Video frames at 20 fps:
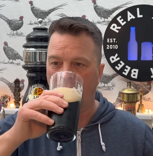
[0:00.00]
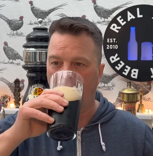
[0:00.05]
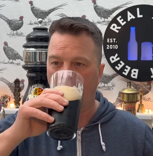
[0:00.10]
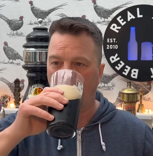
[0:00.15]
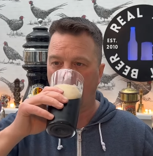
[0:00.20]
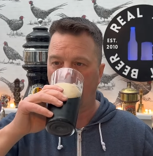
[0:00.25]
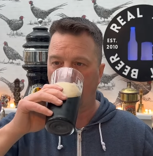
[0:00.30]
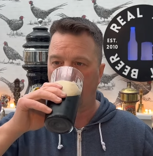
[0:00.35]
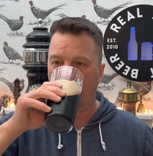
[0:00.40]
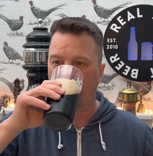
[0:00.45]

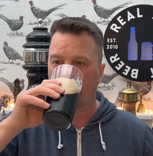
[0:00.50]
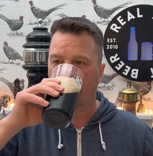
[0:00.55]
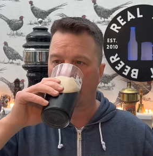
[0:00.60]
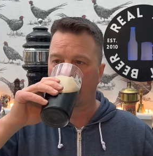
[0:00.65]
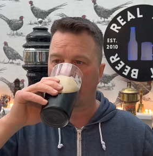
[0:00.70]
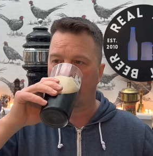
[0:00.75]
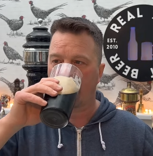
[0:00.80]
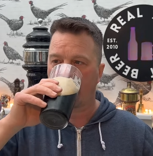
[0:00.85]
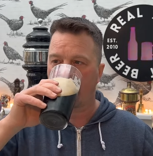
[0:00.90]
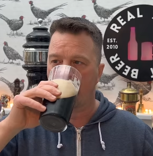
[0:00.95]

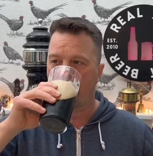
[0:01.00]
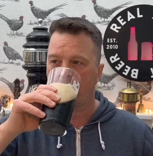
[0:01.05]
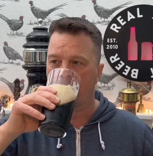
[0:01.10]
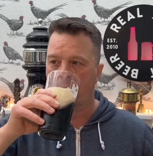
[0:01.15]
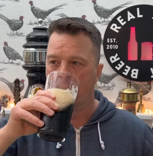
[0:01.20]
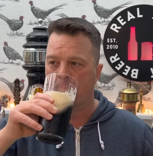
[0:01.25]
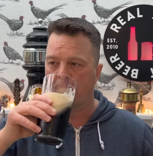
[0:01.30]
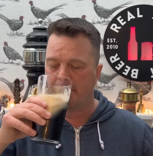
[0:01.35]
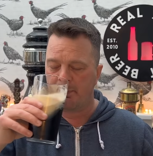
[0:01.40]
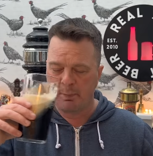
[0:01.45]

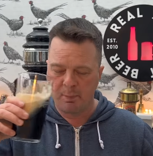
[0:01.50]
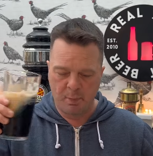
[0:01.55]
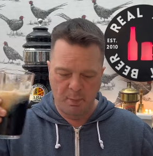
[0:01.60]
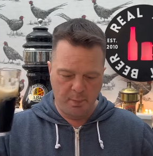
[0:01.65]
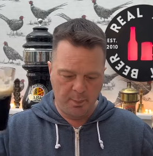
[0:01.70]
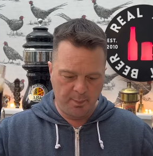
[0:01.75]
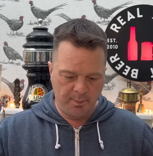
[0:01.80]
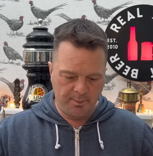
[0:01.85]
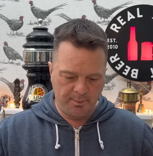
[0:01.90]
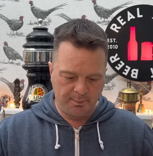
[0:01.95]

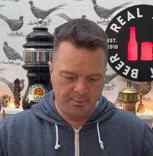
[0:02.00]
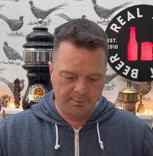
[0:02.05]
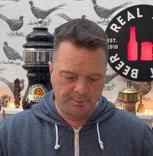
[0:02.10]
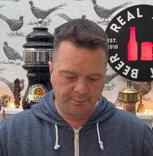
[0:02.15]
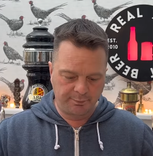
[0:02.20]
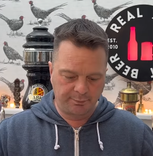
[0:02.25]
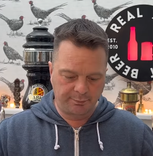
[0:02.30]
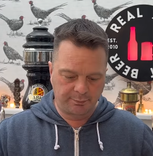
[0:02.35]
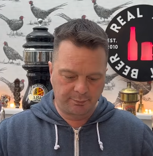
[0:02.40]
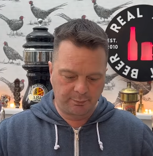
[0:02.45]

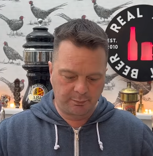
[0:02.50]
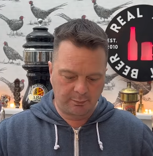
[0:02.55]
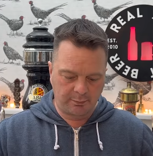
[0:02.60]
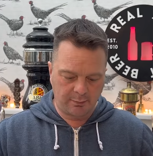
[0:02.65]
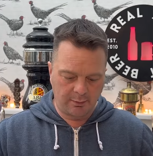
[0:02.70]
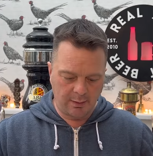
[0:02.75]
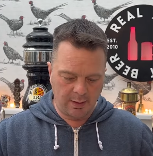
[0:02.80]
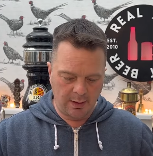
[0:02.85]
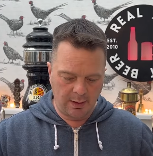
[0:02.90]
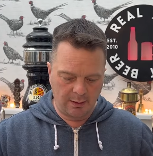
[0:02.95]

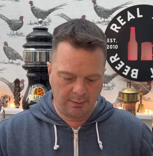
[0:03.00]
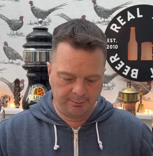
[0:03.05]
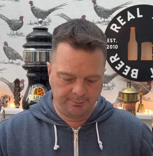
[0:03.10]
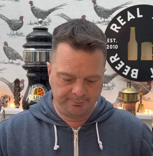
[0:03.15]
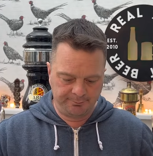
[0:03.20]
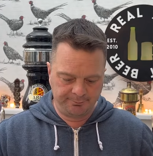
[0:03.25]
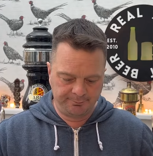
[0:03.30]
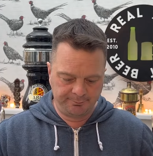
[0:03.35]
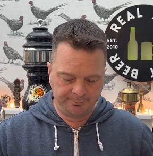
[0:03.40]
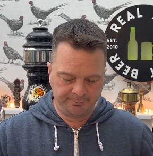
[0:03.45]

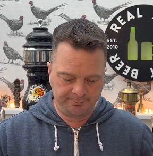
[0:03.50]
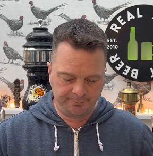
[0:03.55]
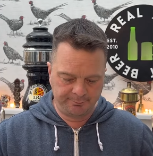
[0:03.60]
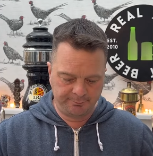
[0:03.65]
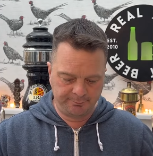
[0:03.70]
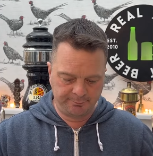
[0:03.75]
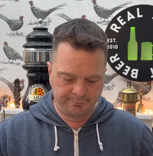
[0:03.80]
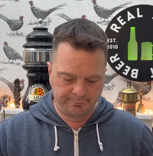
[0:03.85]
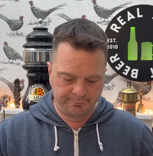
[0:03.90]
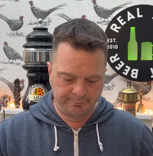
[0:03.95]

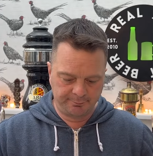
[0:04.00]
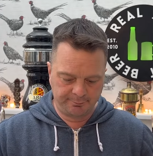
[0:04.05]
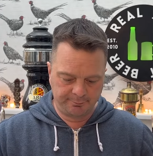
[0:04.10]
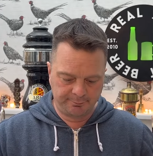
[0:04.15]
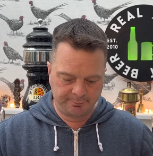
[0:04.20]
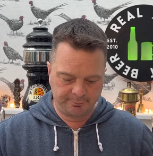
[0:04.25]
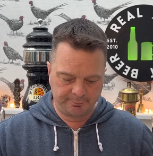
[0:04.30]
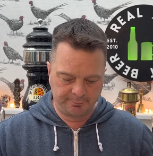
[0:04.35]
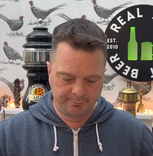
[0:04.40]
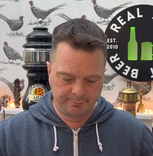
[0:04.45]

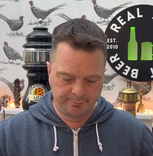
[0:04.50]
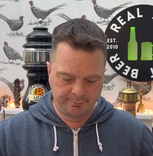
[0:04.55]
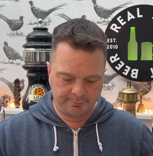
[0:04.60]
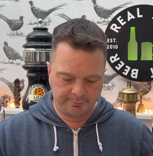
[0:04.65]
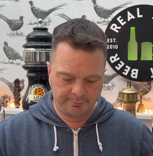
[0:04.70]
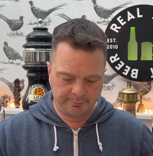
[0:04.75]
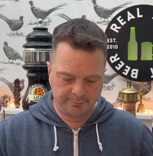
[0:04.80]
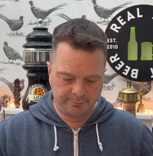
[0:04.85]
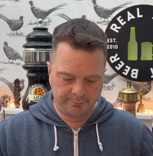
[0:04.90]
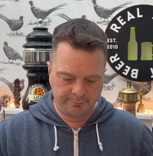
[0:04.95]

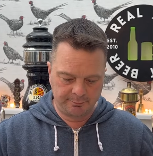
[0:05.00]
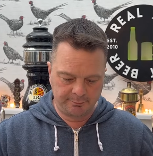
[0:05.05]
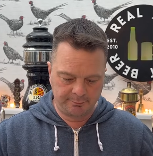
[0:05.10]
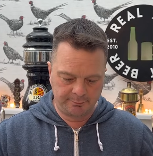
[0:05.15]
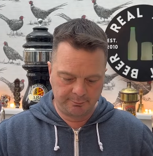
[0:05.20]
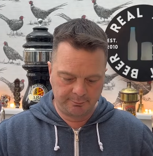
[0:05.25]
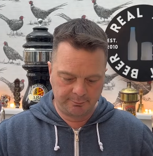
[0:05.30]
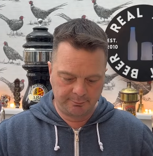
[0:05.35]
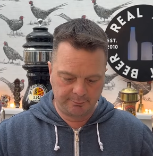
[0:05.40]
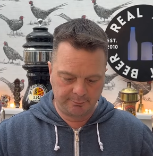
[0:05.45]

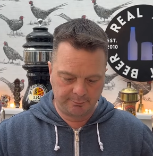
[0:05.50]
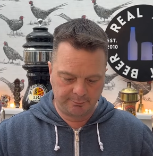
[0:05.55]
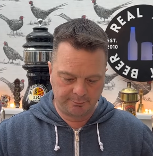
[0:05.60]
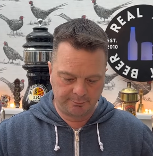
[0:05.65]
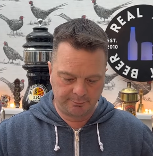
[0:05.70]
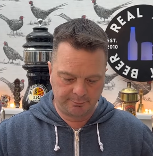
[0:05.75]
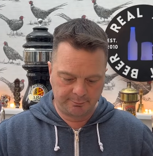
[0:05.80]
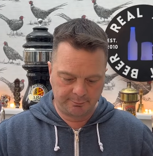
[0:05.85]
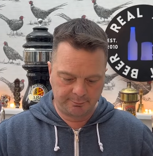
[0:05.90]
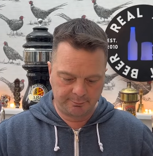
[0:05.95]

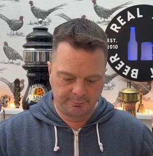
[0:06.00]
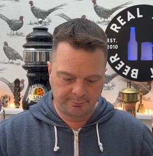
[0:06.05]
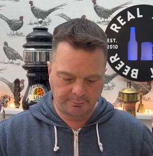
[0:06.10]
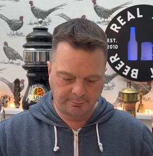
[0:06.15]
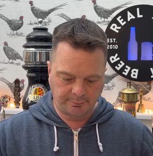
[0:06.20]
No one is speaking in this clip.